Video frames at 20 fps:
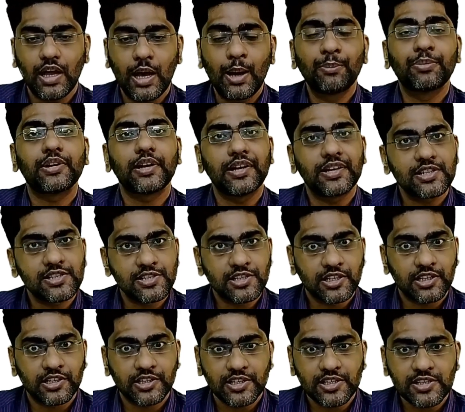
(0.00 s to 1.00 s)
Appetite is
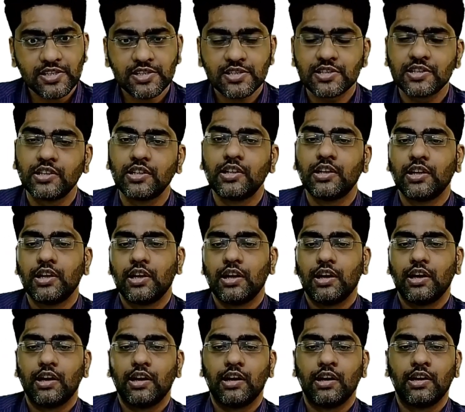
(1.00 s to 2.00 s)
decreased.
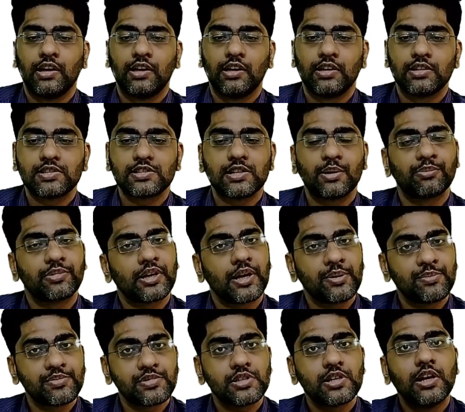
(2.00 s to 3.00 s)

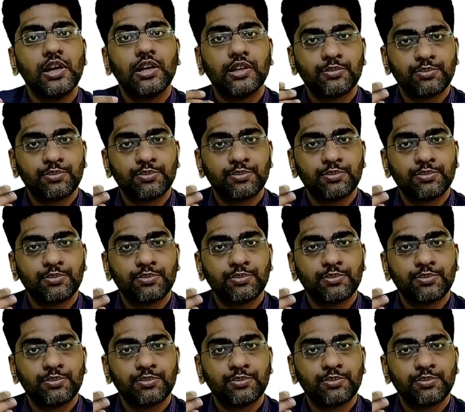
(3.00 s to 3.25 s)
Sometimes